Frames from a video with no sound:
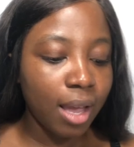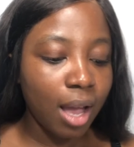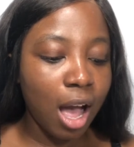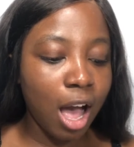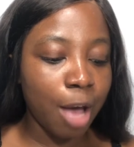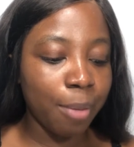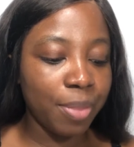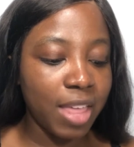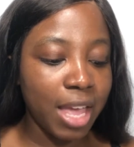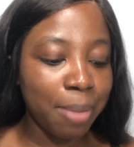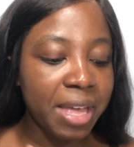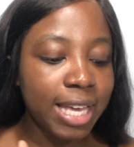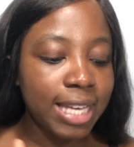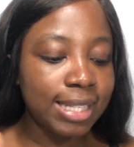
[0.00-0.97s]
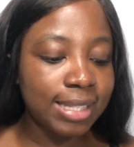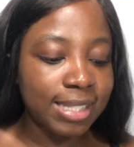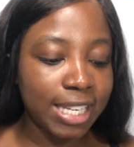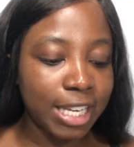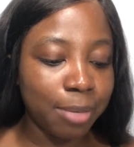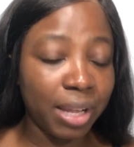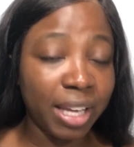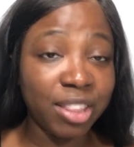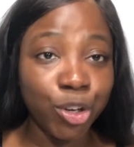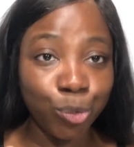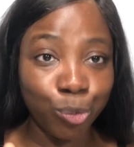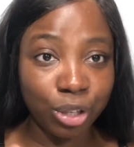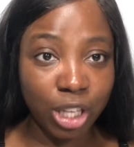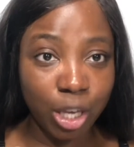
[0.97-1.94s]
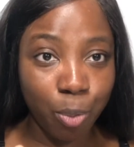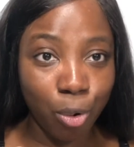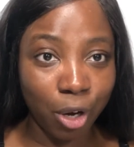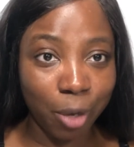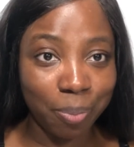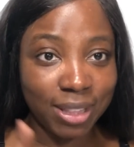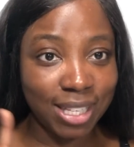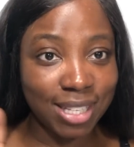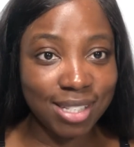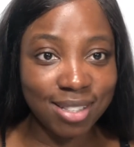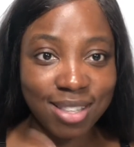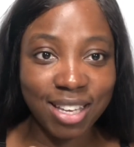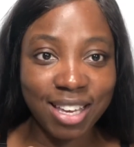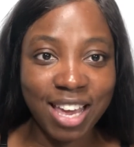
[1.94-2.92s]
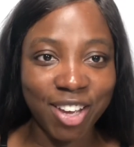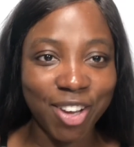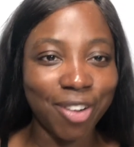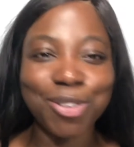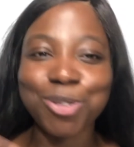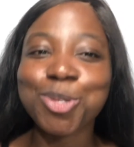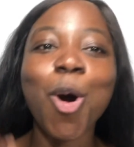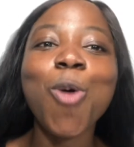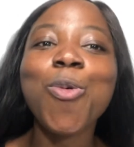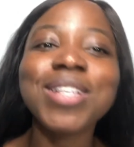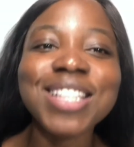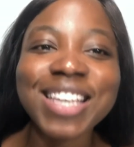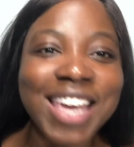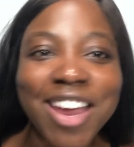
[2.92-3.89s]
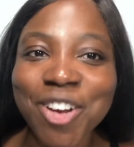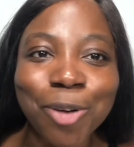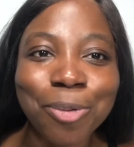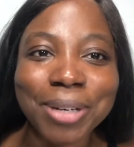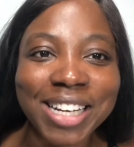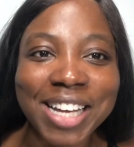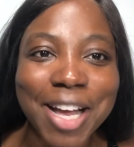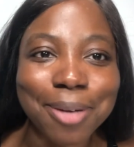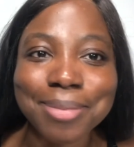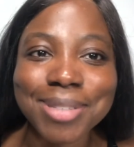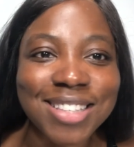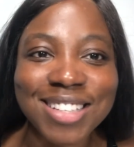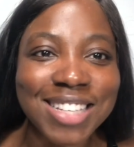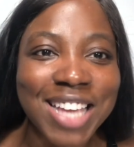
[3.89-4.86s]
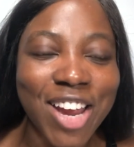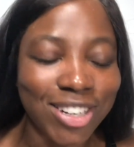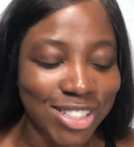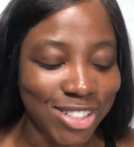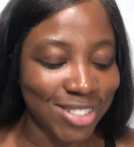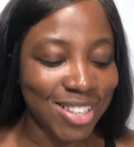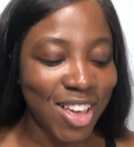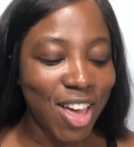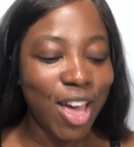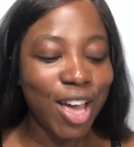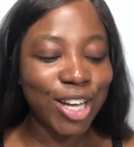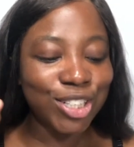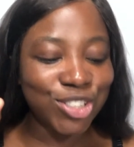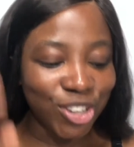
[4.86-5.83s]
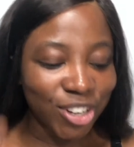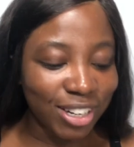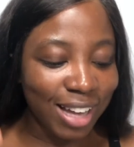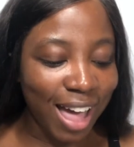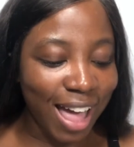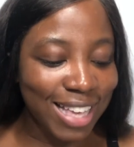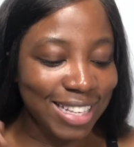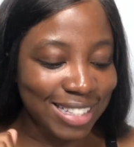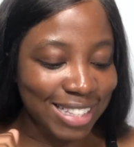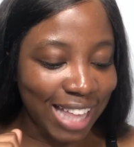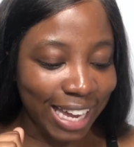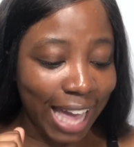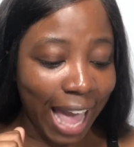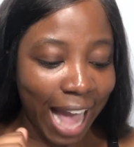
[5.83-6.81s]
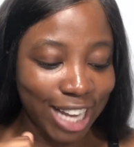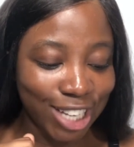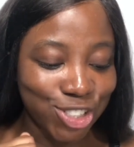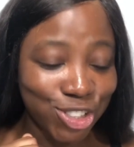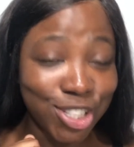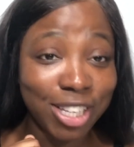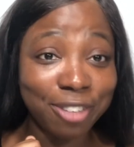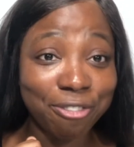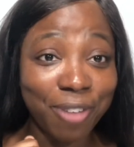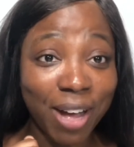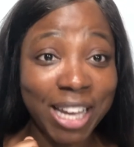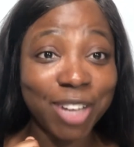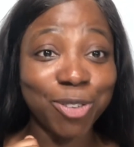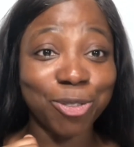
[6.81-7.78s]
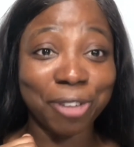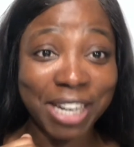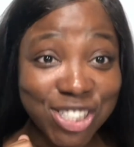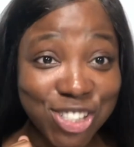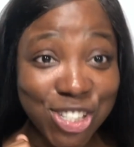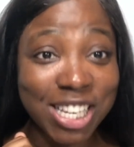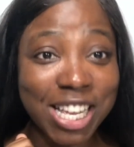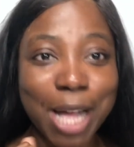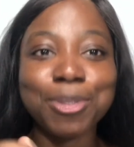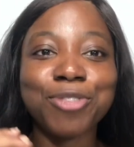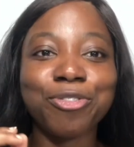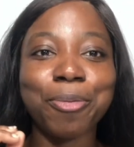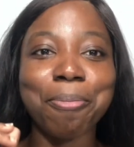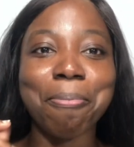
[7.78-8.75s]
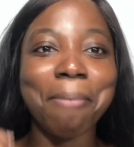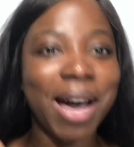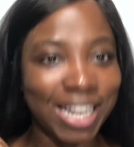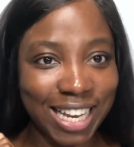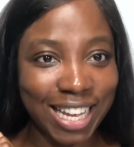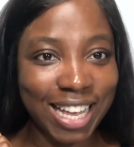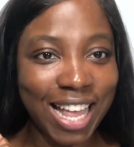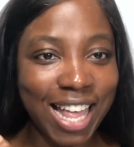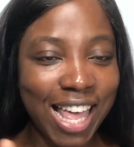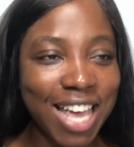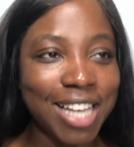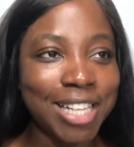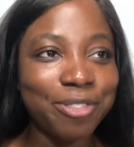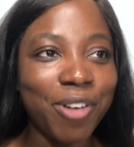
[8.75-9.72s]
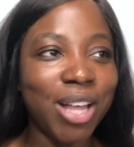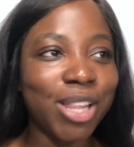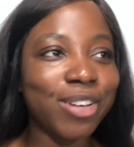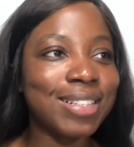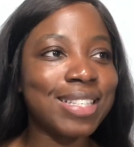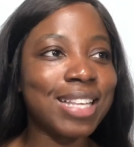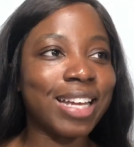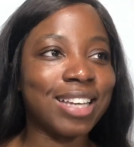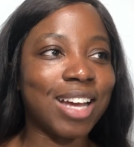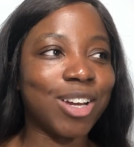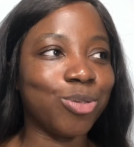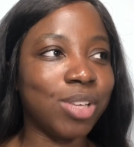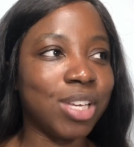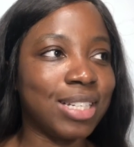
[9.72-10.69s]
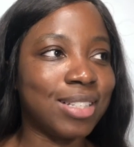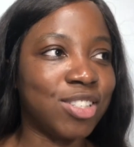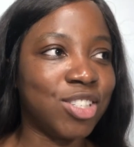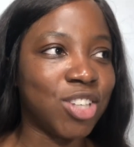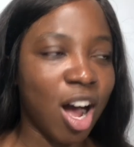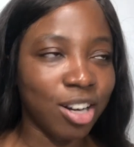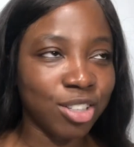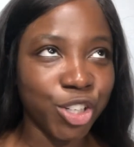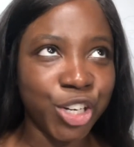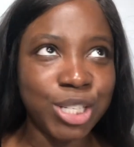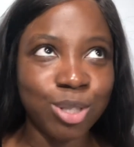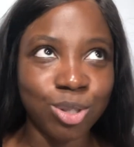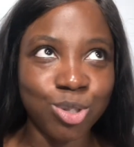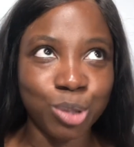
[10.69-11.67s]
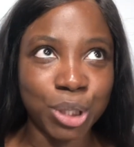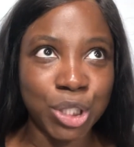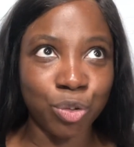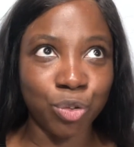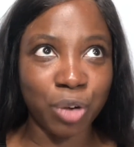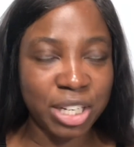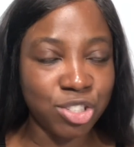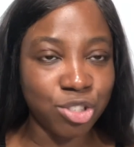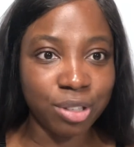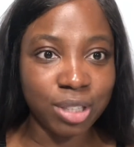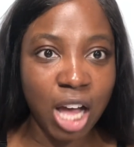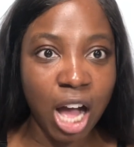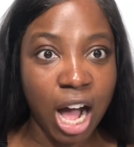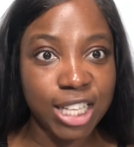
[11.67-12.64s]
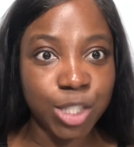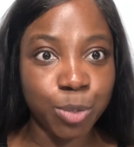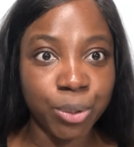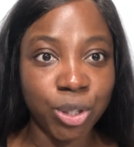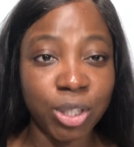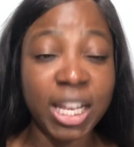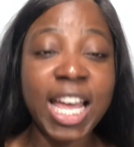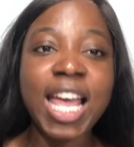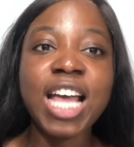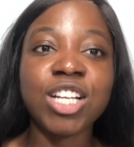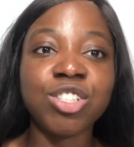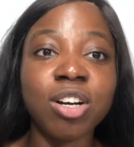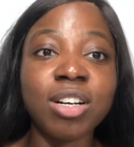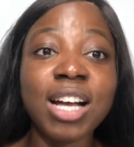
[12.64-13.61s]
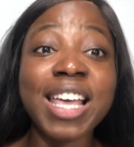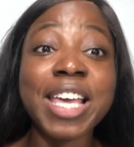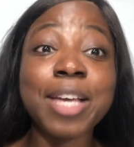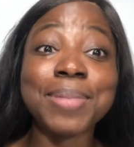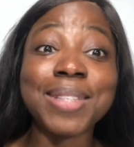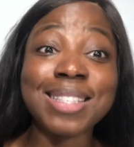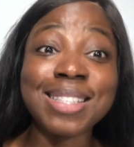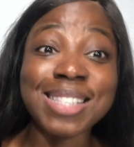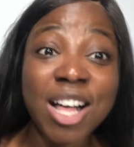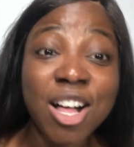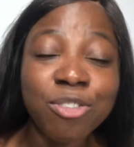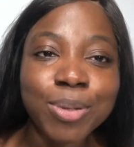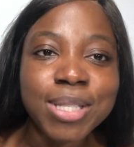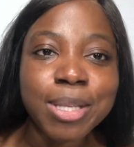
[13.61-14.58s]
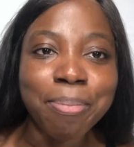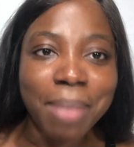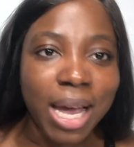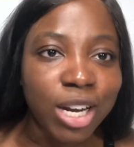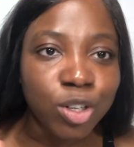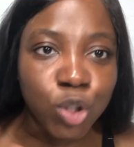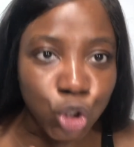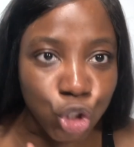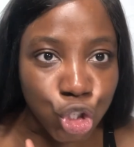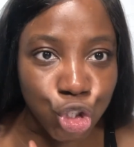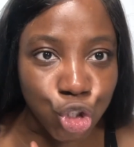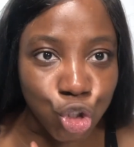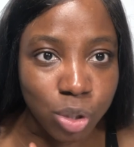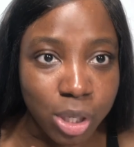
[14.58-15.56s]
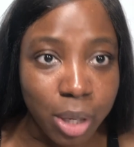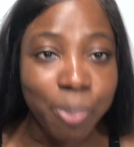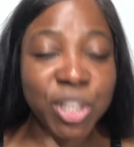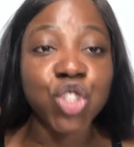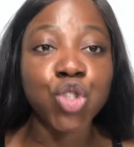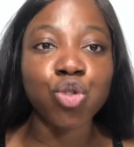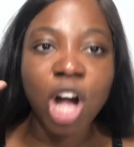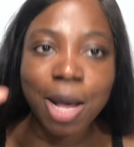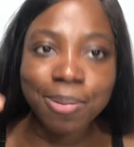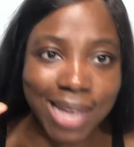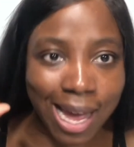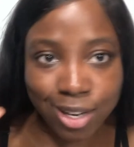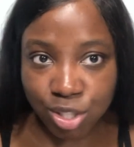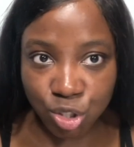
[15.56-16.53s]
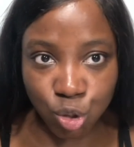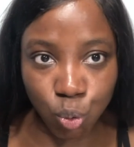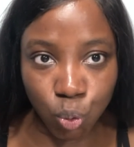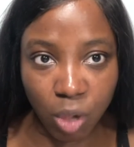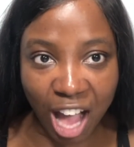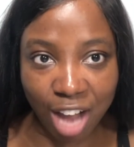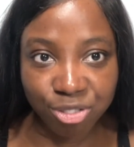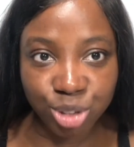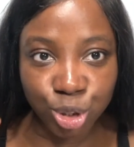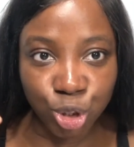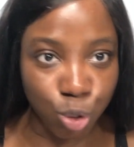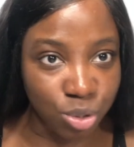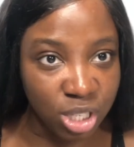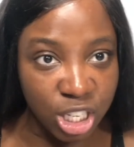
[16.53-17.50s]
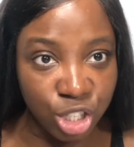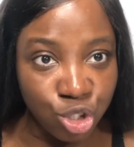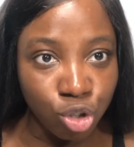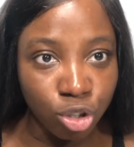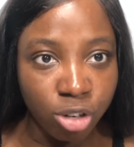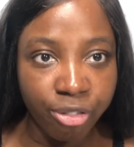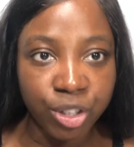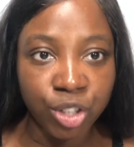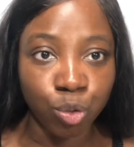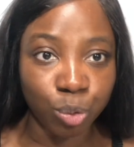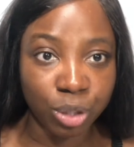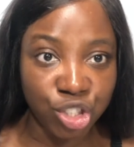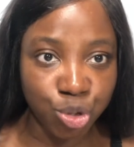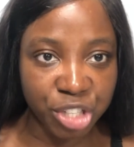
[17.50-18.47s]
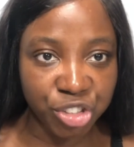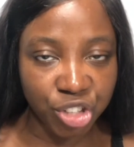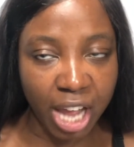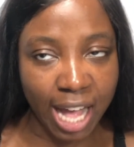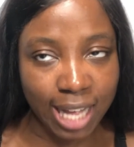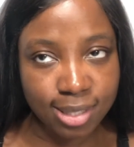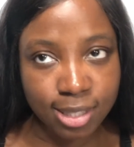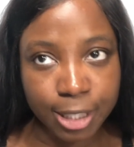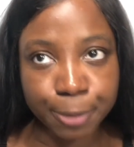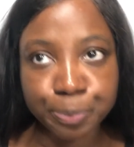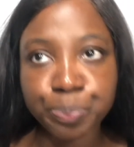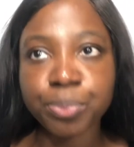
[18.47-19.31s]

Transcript: Um, they make it seem like they're really poor, but this is the kicker. There's always a kicker when it comes to these characters. Dong-ha is like actually fucking rich. He comes from money. His father is like not only a doctor, he's also a director in the hospital. Dong-ha himself was a medical student, but dropped out of school after losing his girlfriend in a really tragic accident.